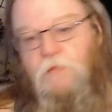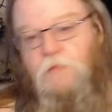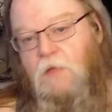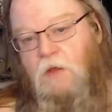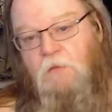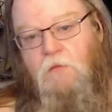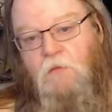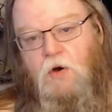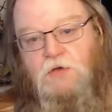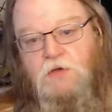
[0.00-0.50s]

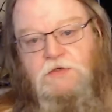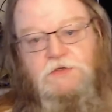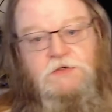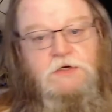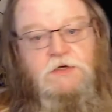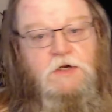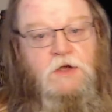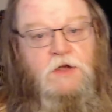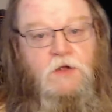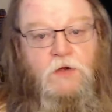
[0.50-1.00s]
Marshall's
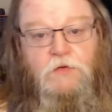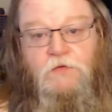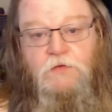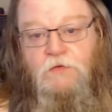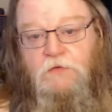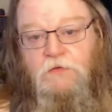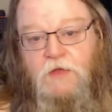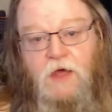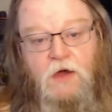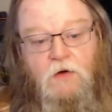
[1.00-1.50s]
going to go
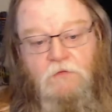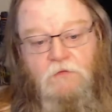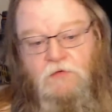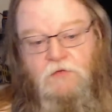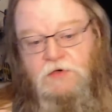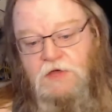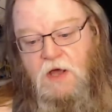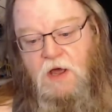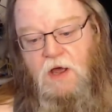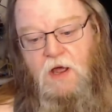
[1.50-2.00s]
through that over
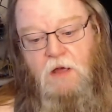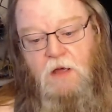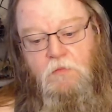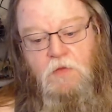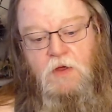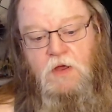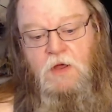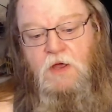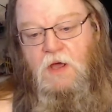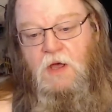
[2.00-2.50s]
time.
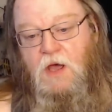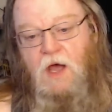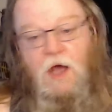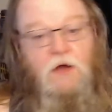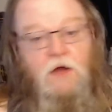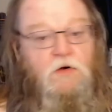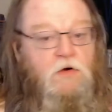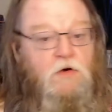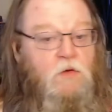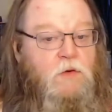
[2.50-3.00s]
I
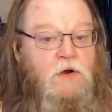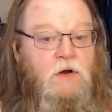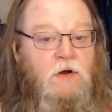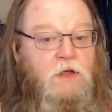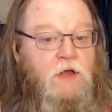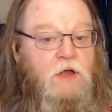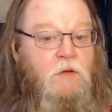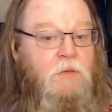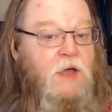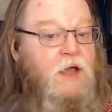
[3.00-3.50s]
don't know when I'll
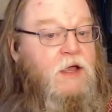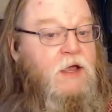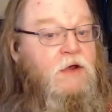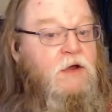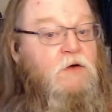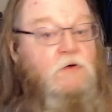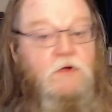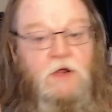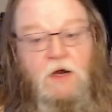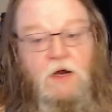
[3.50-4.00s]
get it back. I
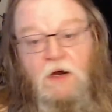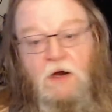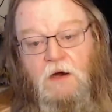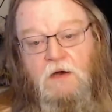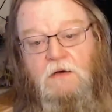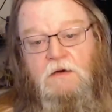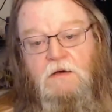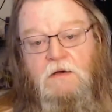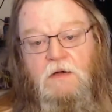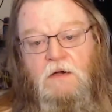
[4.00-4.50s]
don't care.
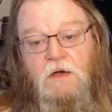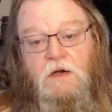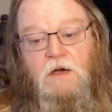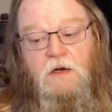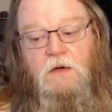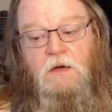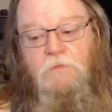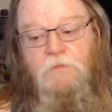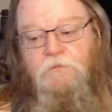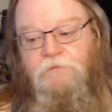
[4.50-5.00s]

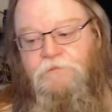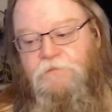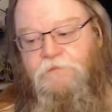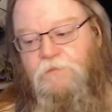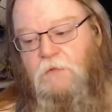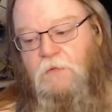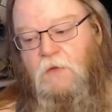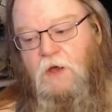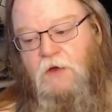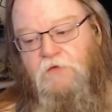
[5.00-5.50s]

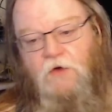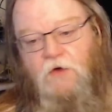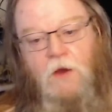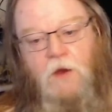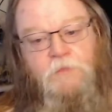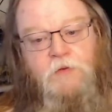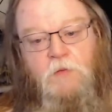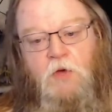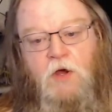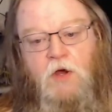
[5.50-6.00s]
I
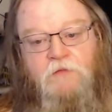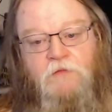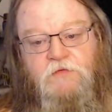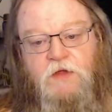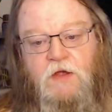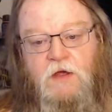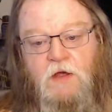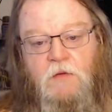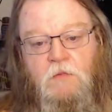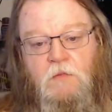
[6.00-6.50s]
dropped them off to
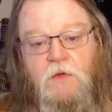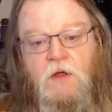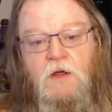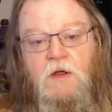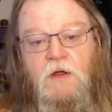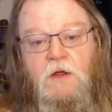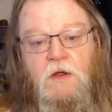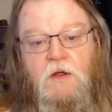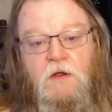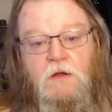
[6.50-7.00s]
him
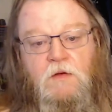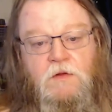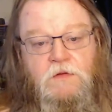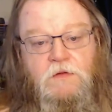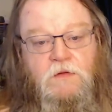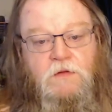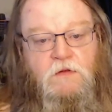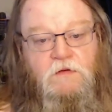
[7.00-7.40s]
with